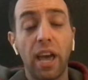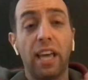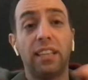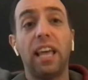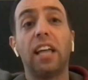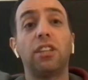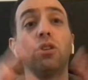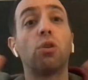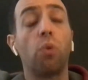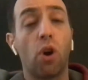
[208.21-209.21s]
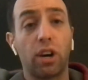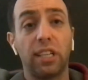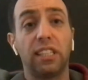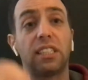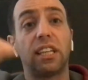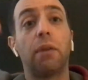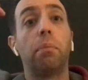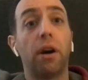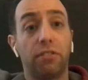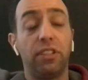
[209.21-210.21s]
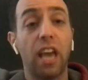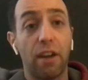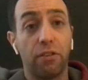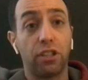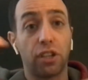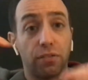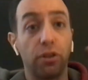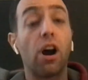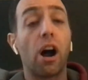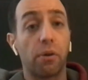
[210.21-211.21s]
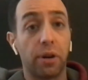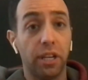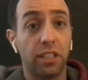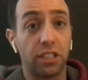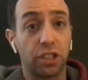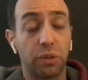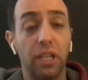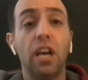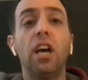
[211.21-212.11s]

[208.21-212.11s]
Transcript: and that your work is above the average of our industry.